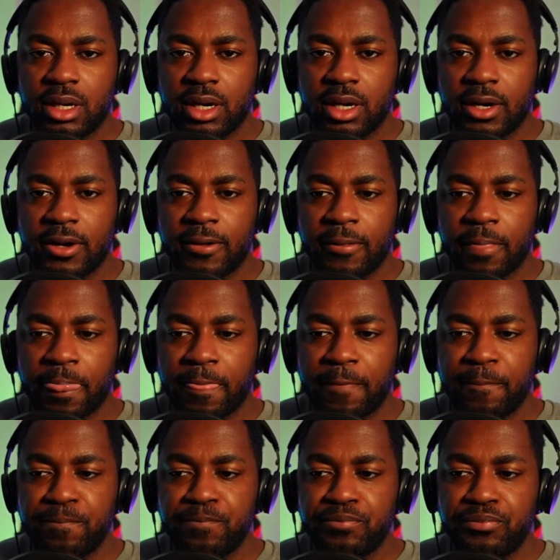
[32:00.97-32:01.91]
uh,
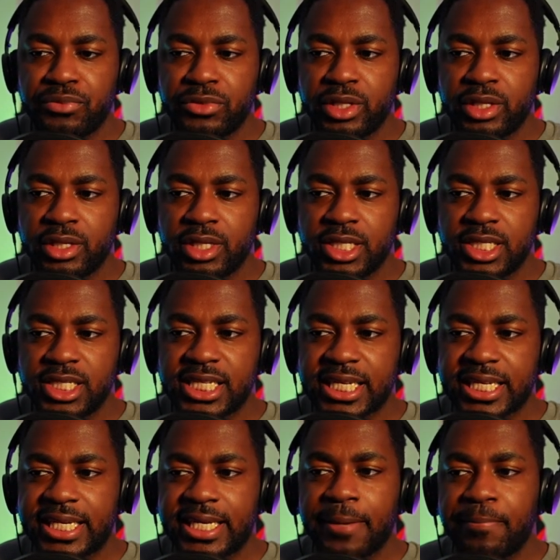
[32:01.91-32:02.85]

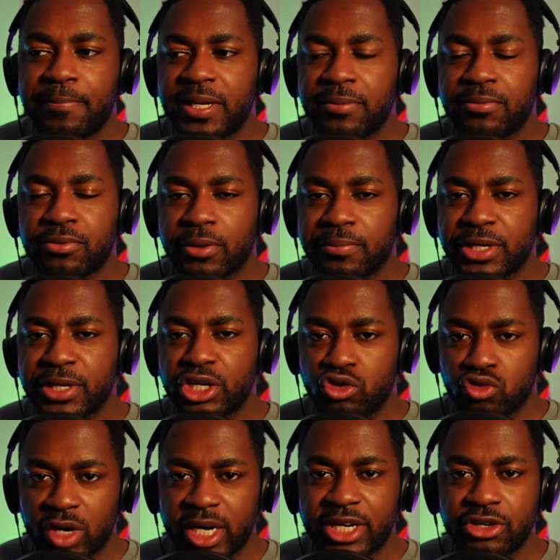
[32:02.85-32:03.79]
to get people to be
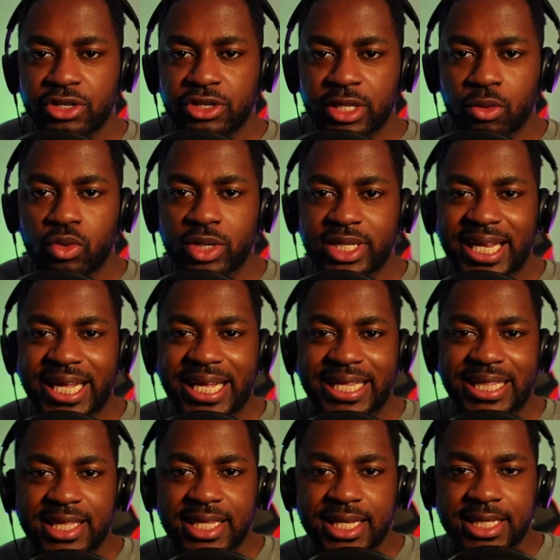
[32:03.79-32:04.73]
greater than what they
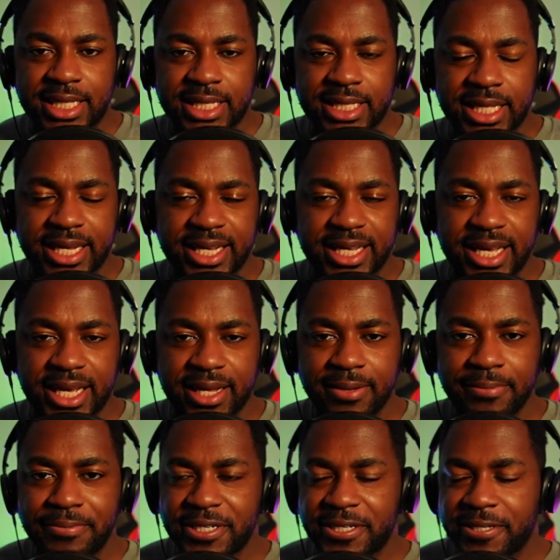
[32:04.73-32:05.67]
think that they
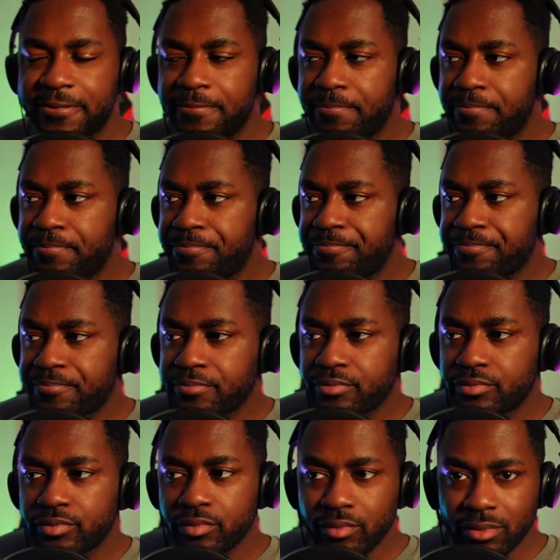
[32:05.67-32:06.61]
can be.
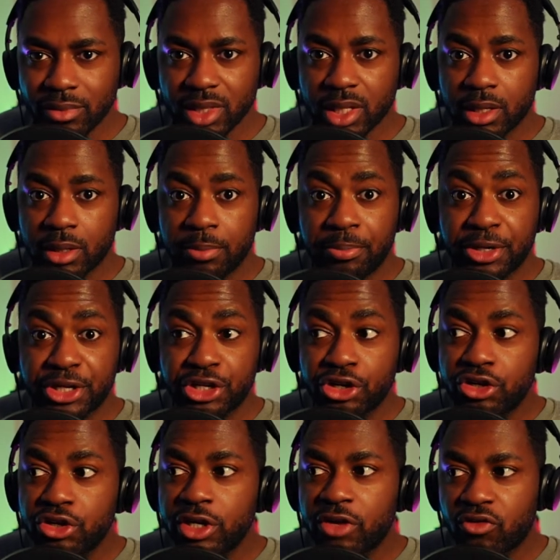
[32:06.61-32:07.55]
But
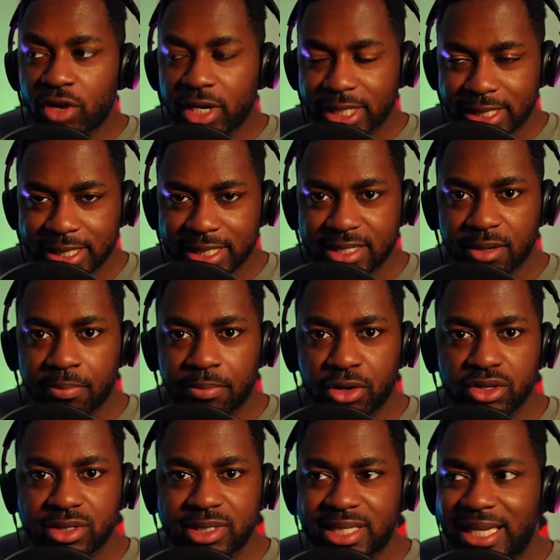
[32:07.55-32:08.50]
you're going to run into some
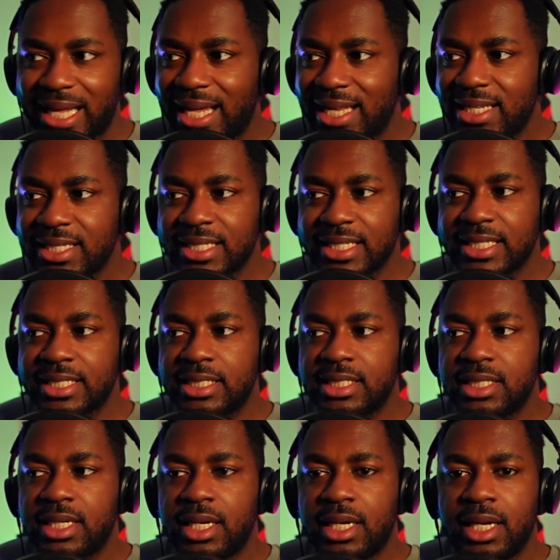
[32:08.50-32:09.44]

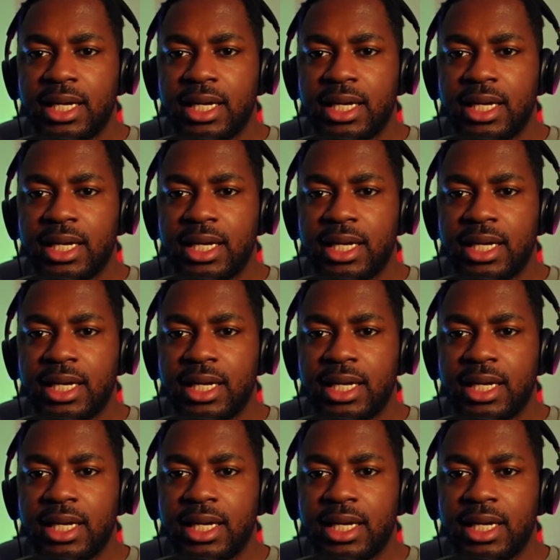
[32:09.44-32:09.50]
personalities.